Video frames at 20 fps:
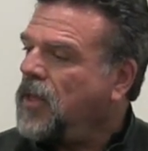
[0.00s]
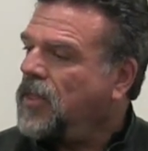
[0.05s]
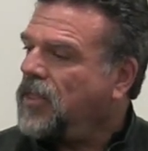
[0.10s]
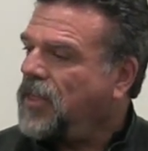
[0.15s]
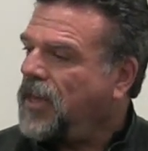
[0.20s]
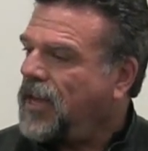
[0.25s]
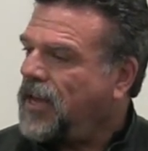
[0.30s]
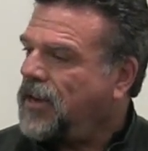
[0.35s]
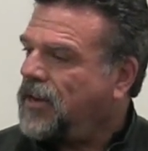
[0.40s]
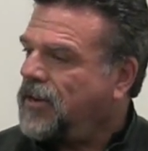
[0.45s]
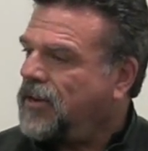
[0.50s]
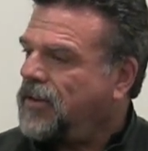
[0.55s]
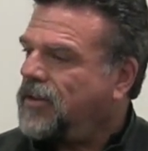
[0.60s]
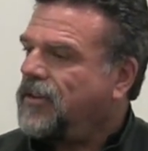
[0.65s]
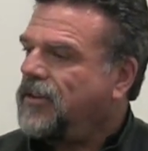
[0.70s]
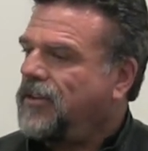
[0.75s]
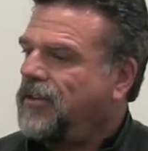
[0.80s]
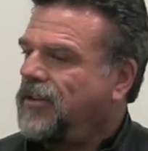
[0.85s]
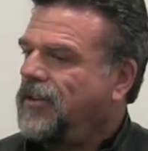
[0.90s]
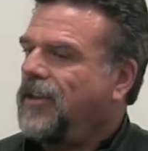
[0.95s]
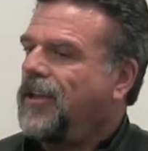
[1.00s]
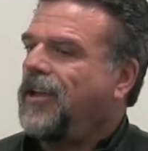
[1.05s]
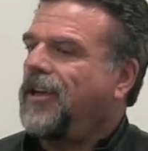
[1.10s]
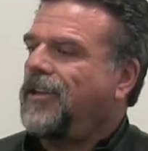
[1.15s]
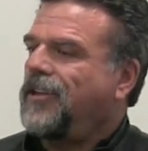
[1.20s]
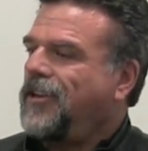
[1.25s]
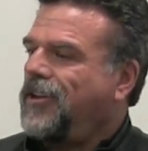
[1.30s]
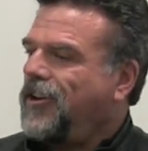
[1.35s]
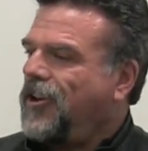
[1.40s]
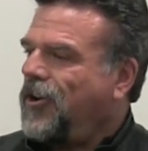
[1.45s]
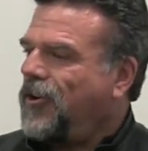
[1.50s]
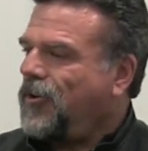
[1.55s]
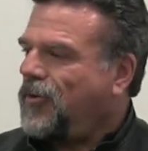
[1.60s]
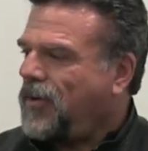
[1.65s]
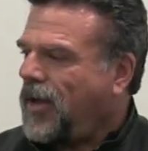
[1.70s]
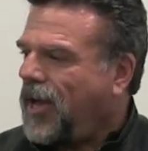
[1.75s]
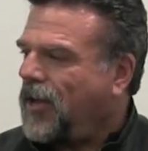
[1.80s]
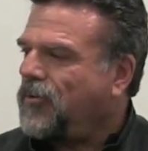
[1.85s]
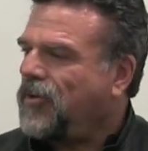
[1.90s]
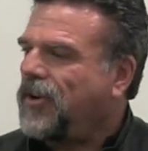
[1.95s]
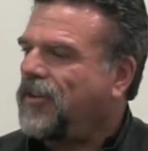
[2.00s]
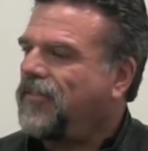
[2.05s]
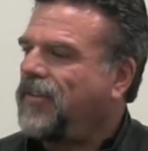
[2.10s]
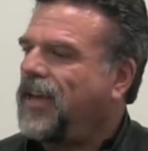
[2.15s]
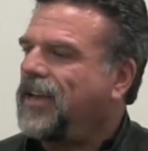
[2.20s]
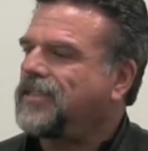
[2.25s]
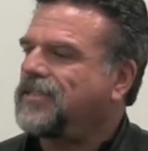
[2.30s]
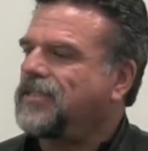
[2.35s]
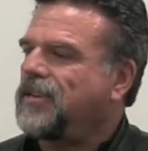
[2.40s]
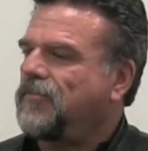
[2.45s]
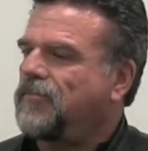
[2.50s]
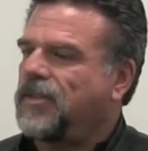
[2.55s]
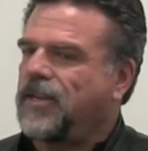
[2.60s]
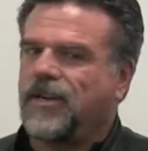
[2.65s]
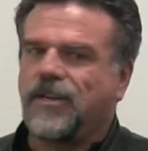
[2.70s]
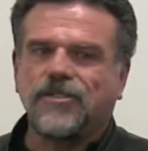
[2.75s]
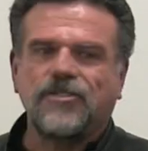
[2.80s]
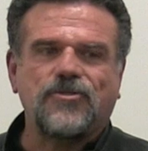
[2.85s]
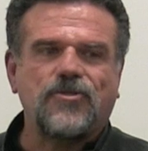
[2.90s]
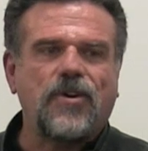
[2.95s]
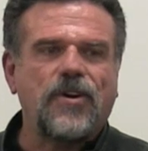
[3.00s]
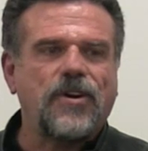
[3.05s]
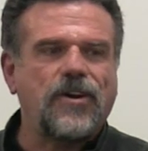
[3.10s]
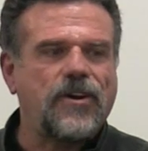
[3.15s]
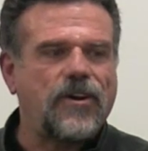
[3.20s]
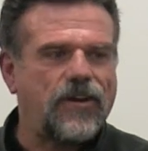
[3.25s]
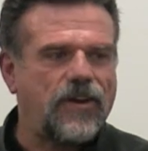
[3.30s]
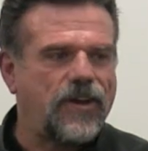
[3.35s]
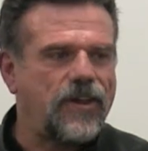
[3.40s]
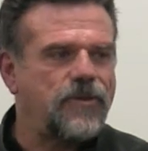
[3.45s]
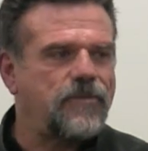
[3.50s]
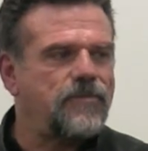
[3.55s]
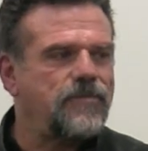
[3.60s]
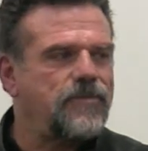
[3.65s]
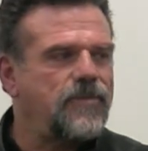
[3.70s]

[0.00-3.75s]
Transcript: then, you know, I would have had something extraordinary.